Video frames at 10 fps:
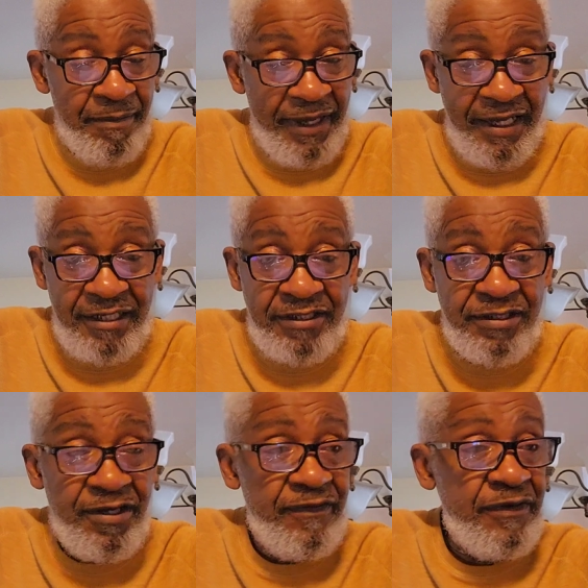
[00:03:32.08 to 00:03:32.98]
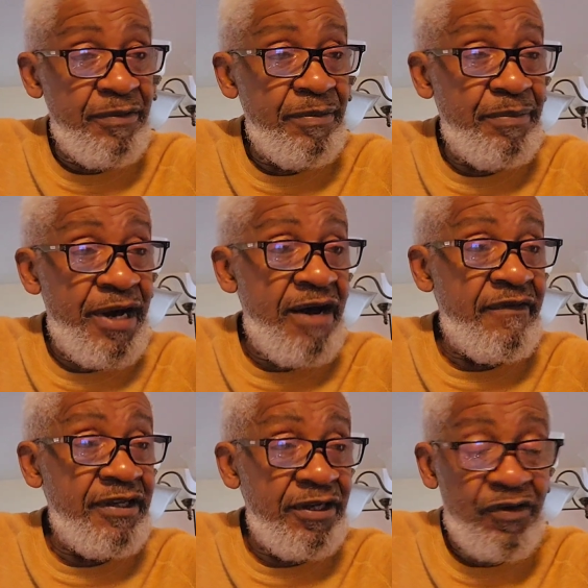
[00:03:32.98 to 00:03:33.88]
Pain and suffering,
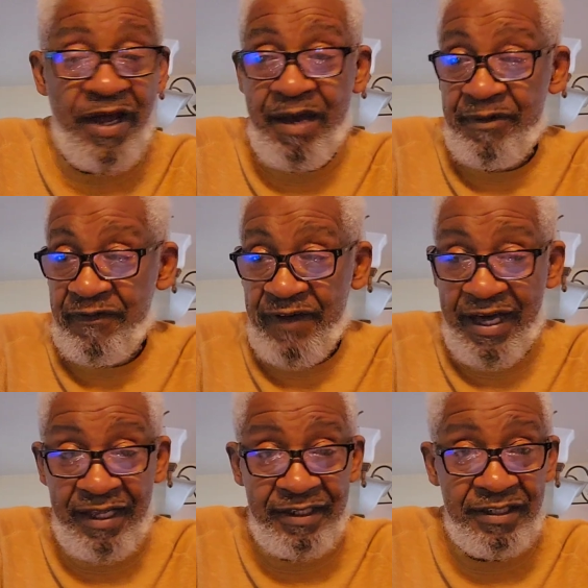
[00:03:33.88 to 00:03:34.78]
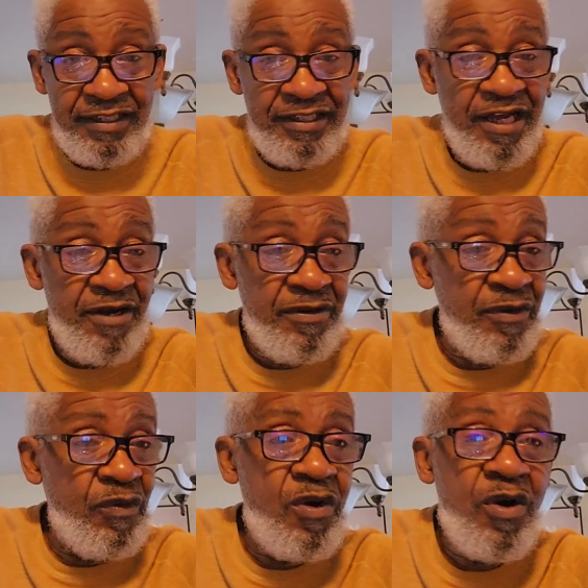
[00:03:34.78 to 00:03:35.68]
poverty, crime and violence, terror
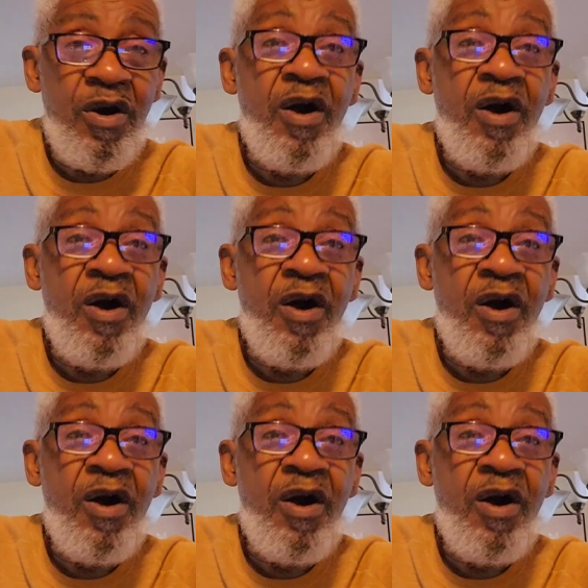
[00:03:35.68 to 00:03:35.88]
and war.